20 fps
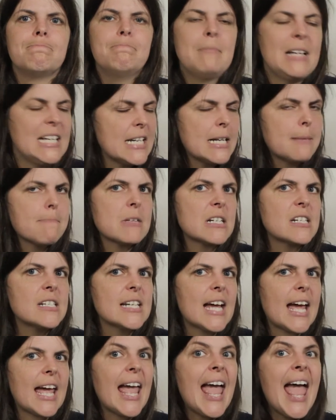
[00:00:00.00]
Mend it
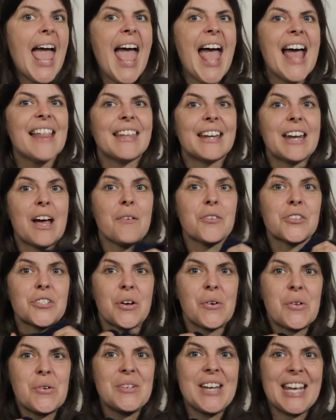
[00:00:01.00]
Monday. And then I'll
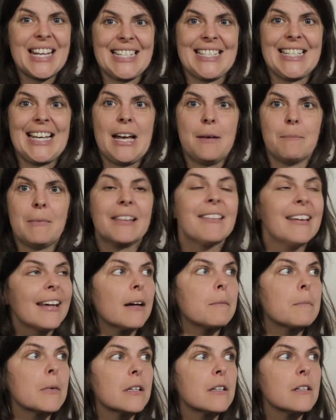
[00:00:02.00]
show you next time. I think
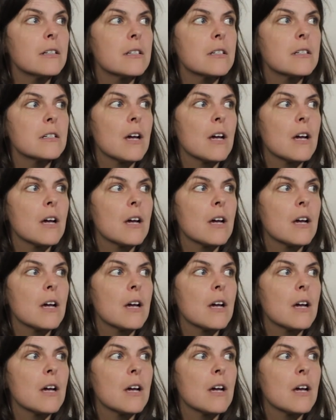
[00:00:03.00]
I'm gonna